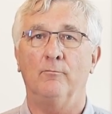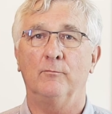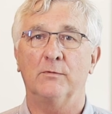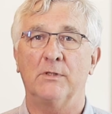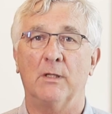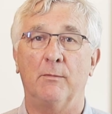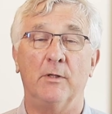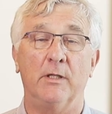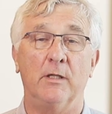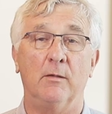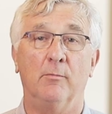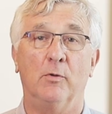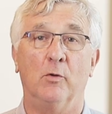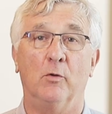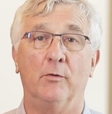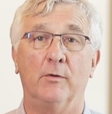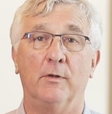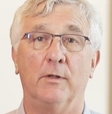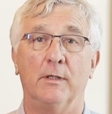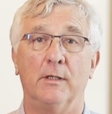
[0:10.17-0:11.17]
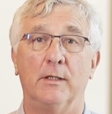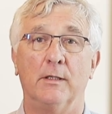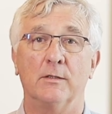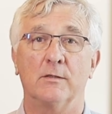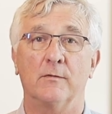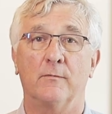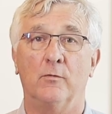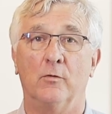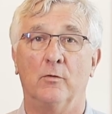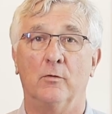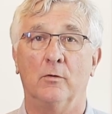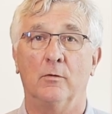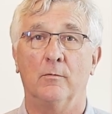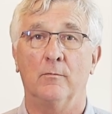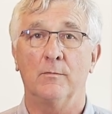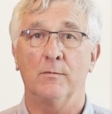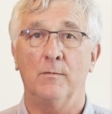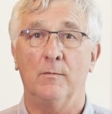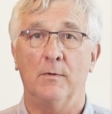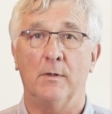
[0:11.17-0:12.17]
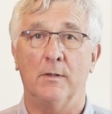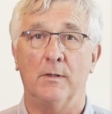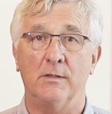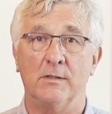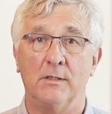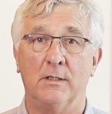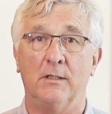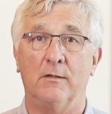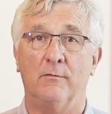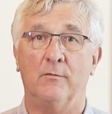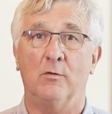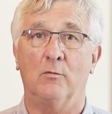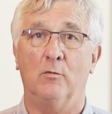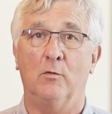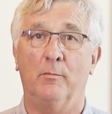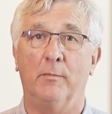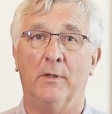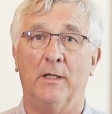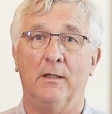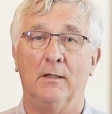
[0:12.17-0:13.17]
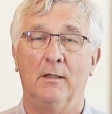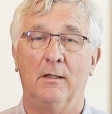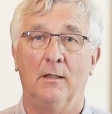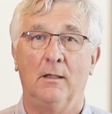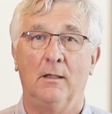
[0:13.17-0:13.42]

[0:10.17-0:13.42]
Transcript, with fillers: some of the important things for the city of Toowoomba.